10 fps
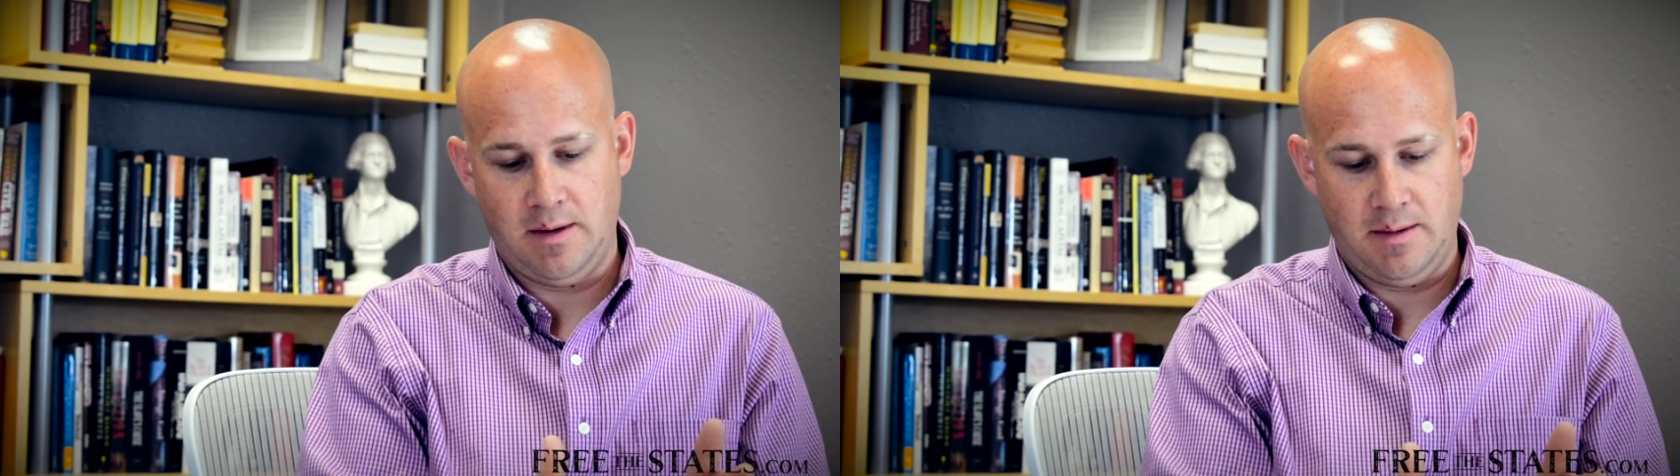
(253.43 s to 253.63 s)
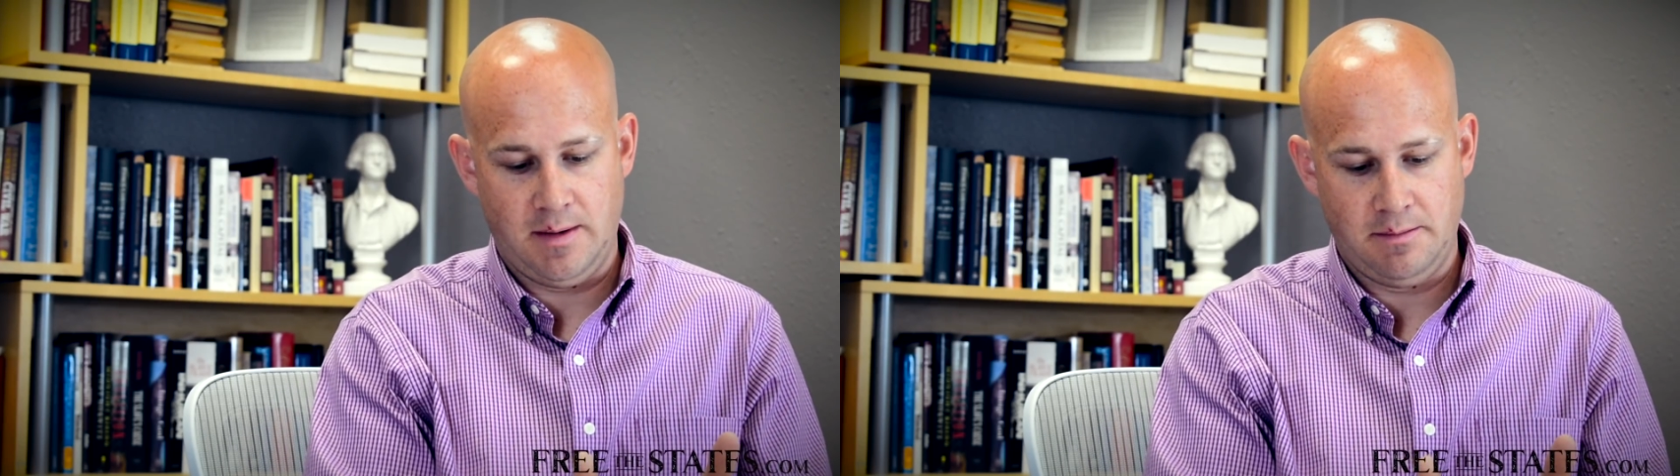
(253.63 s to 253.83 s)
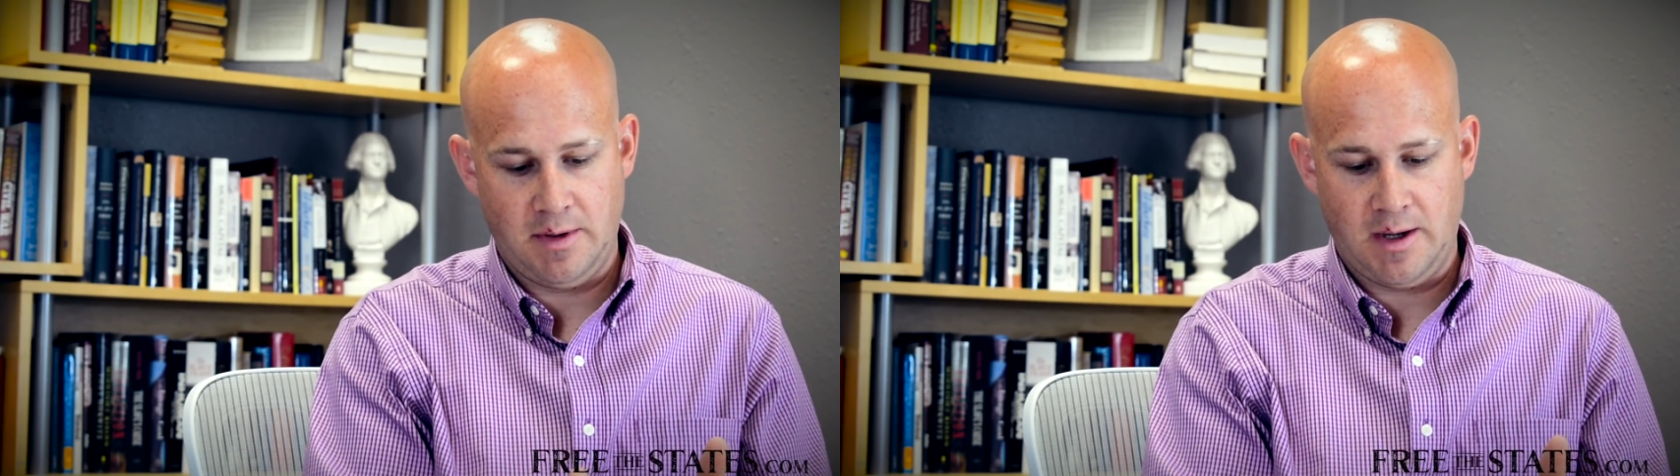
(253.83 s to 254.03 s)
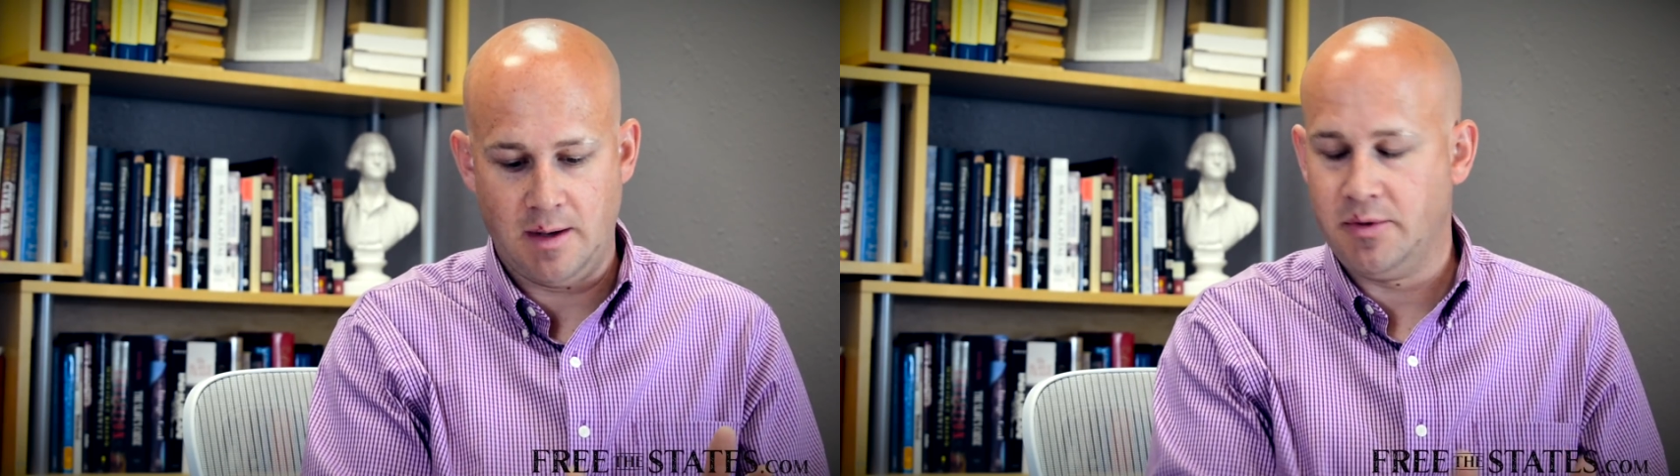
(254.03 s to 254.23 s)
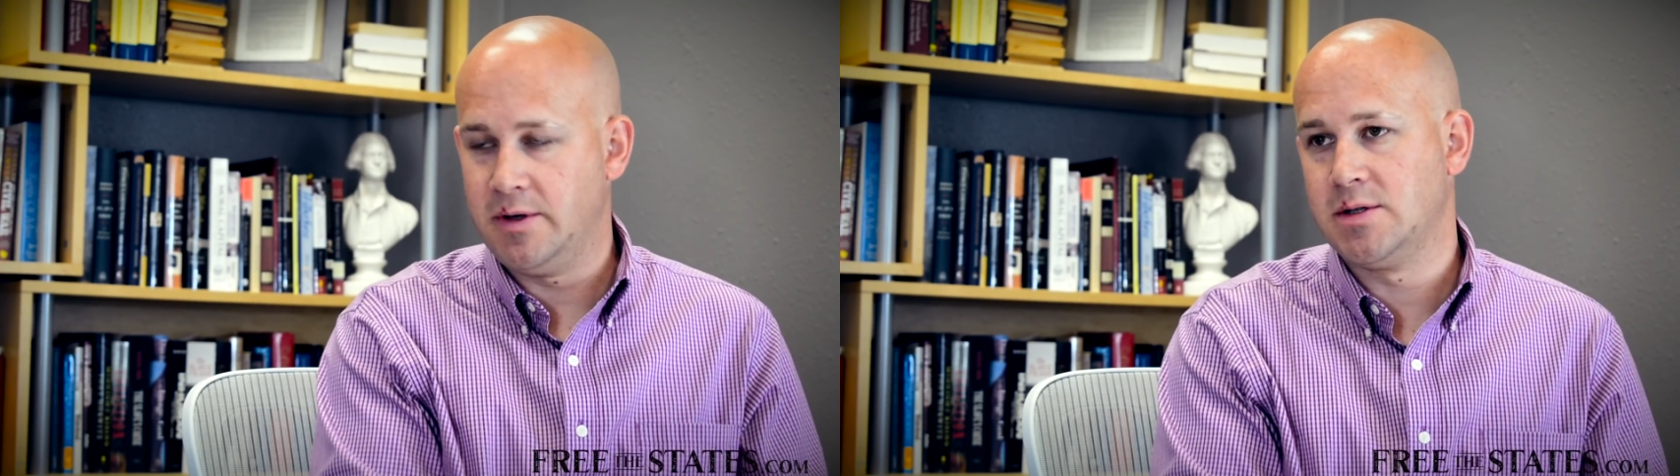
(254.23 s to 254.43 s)
a
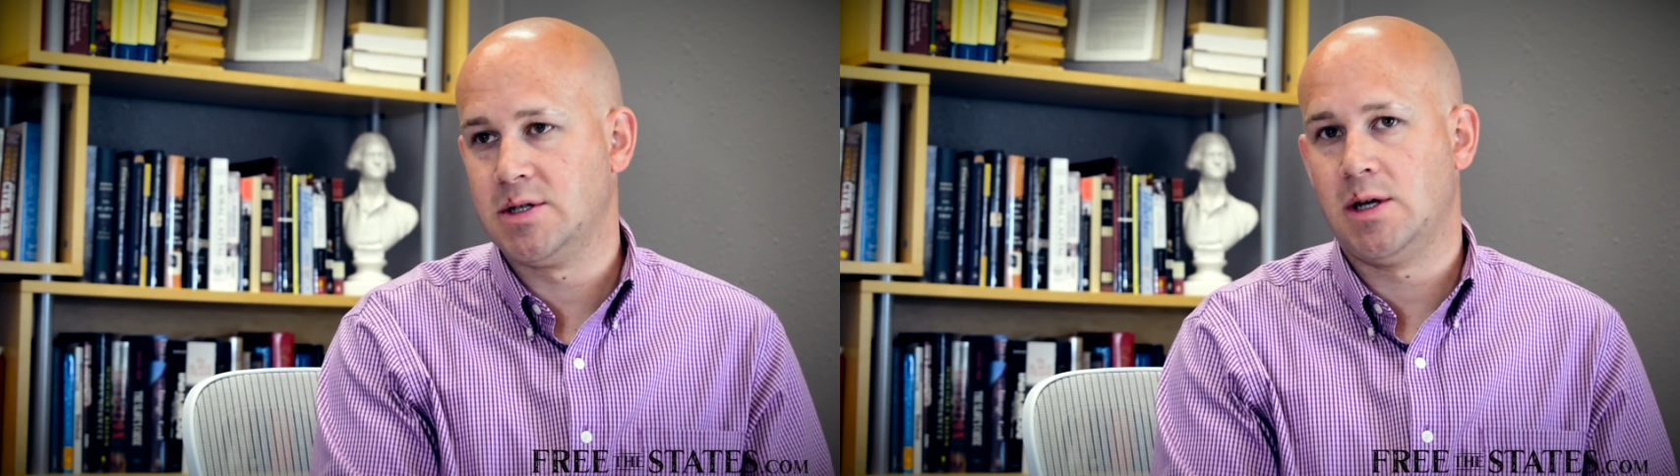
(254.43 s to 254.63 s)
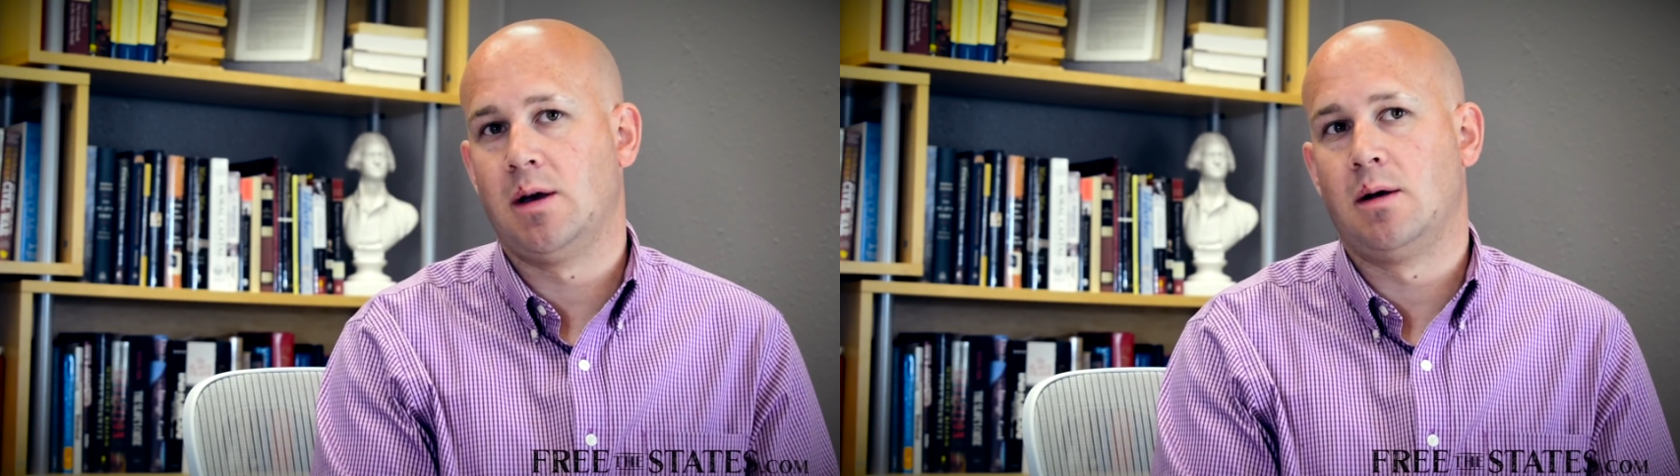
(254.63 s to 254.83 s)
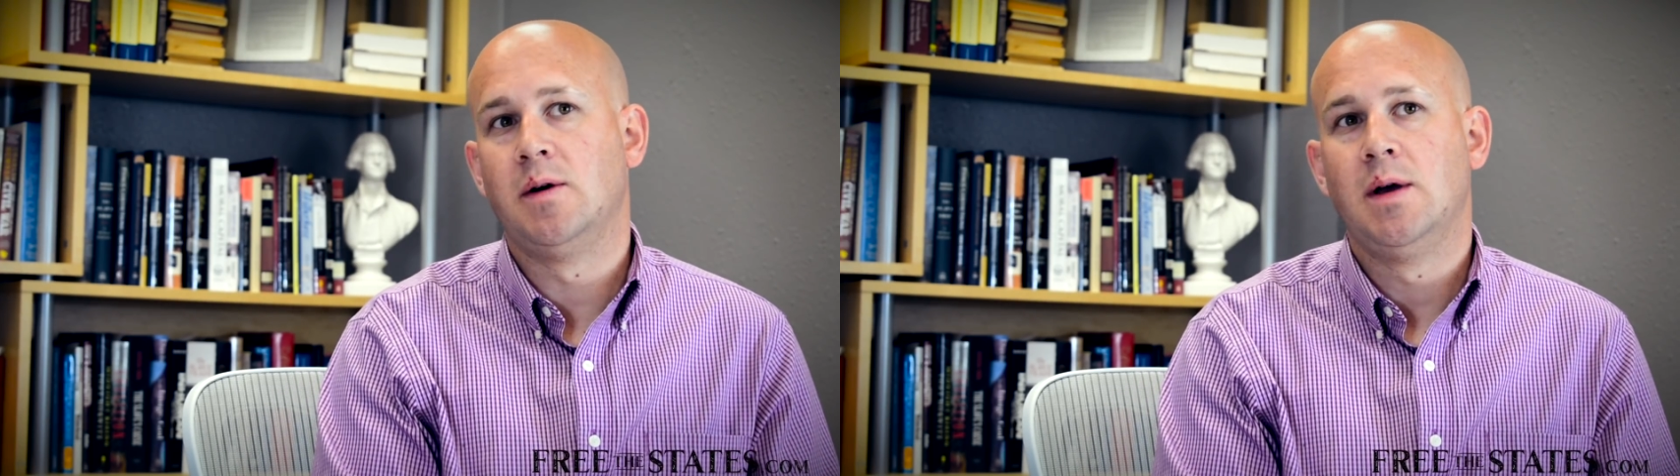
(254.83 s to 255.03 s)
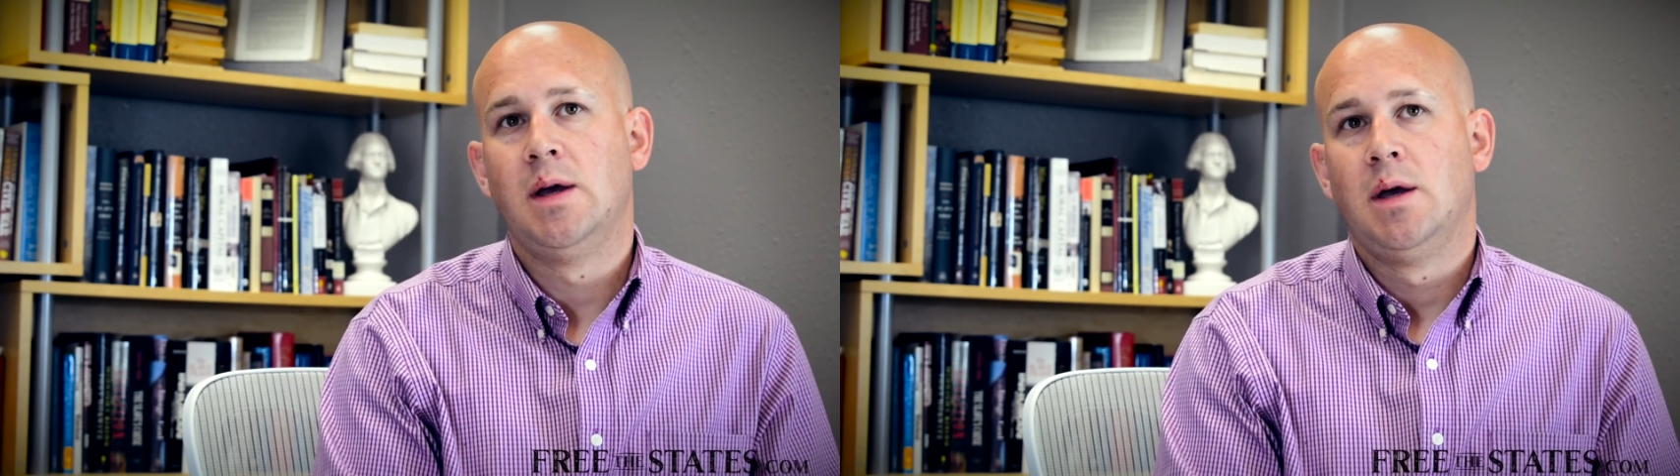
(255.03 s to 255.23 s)
couple of years ago